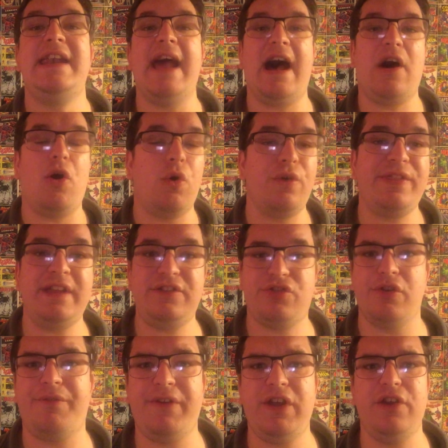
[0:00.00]
Now, all these
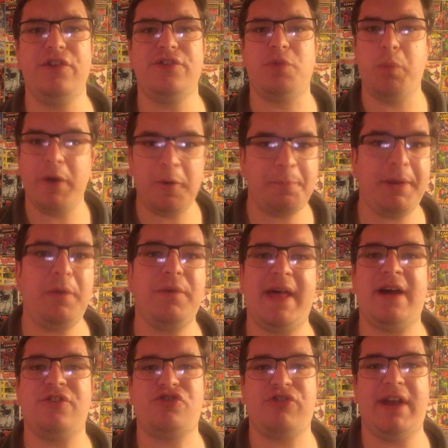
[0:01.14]
reviews will be
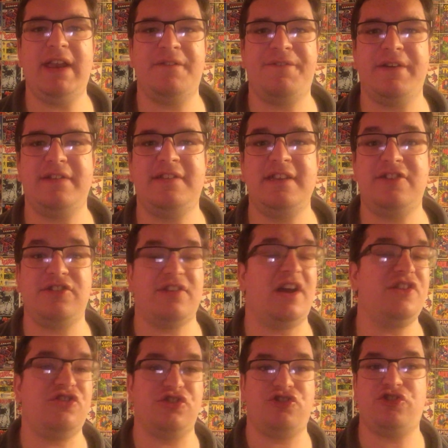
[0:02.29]
without trailer footage, as
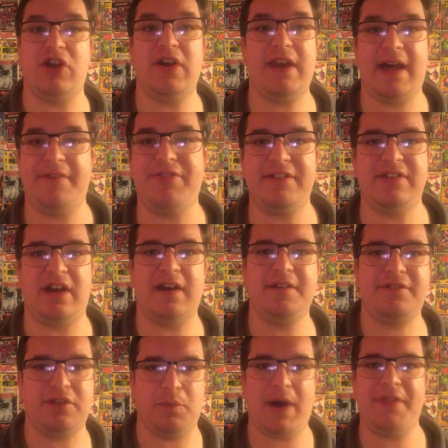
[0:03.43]
I just don't have the
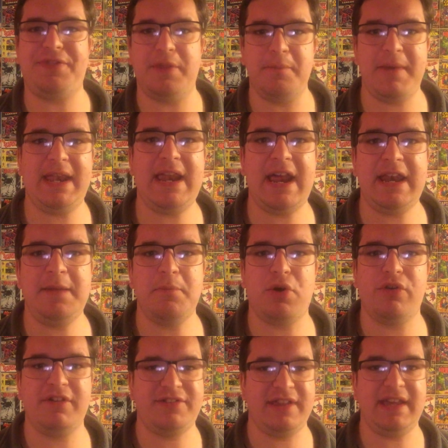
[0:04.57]
time to add them in
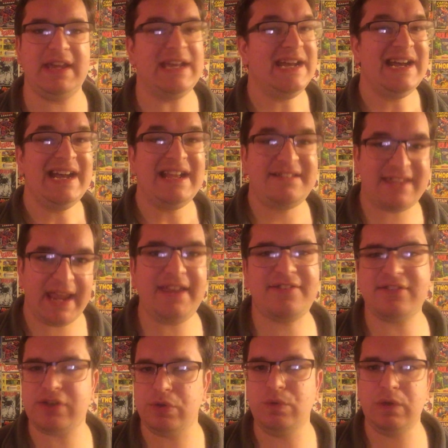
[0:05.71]
anymore, as it
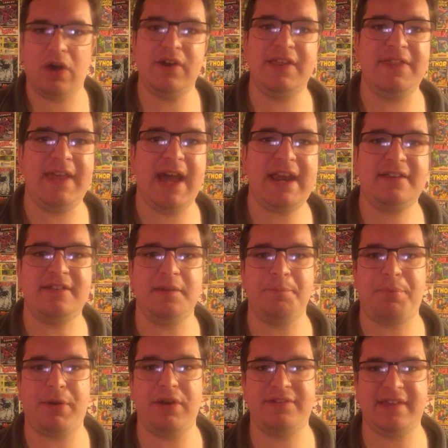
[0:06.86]
takes too long in the editing
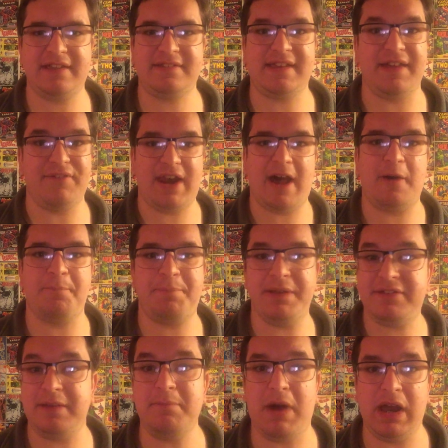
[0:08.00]
process given how
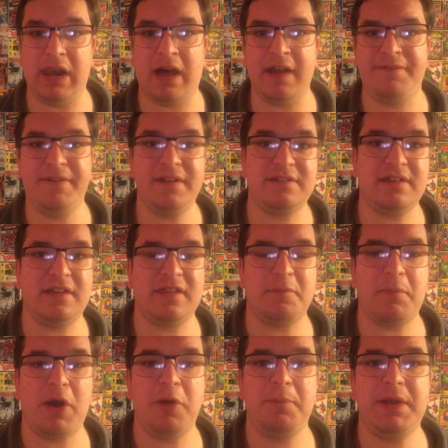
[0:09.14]
busy my life is at the
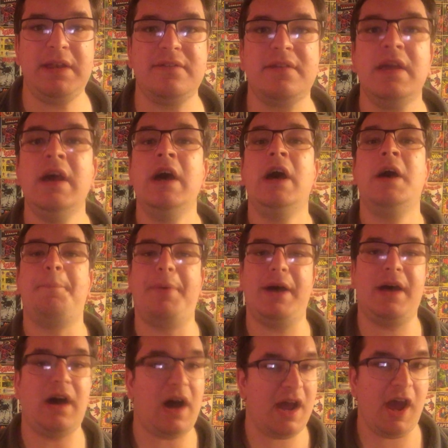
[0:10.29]
moment.
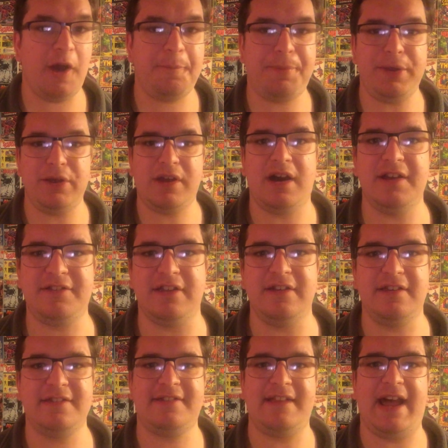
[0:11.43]
But I hope you guys
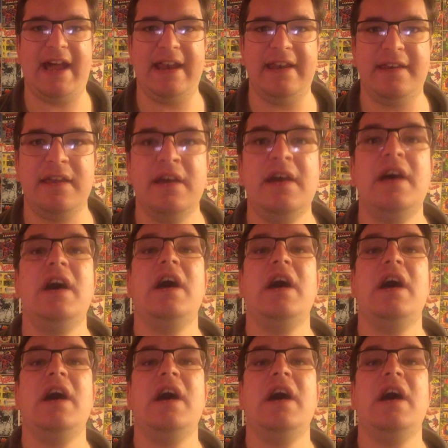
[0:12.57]
understand.